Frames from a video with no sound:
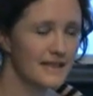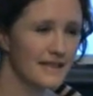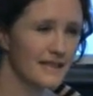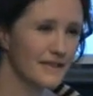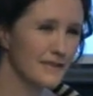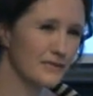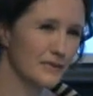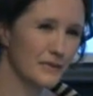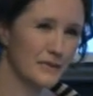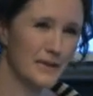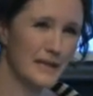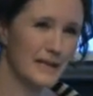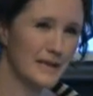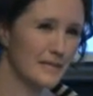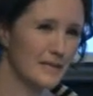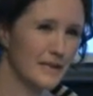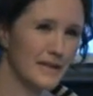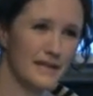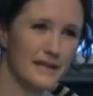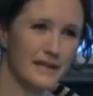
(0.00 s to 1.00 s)
14
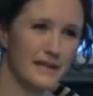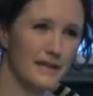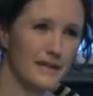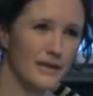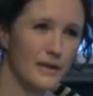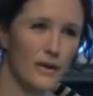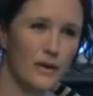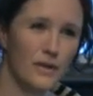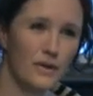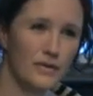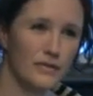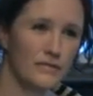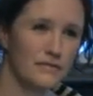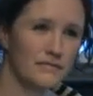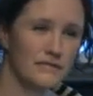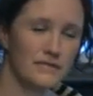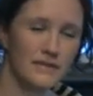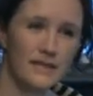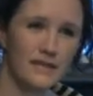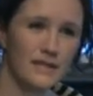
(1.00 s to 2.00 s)
metre long
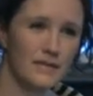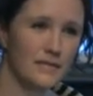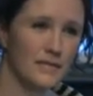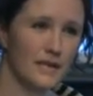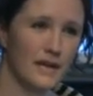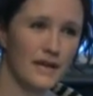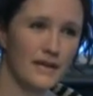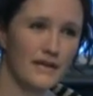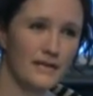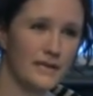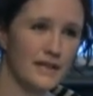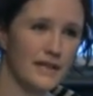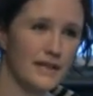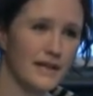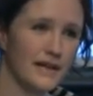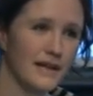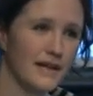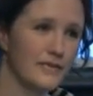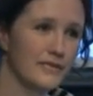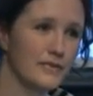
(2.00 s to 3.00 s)
by
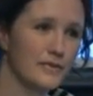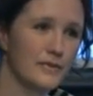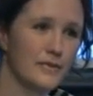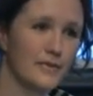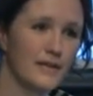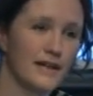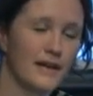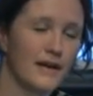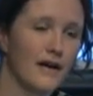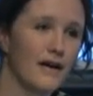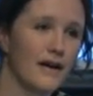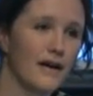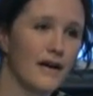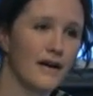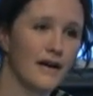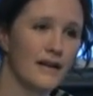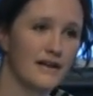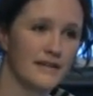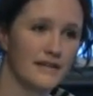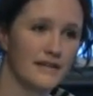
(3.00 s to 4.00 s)
3.5, 4 metre high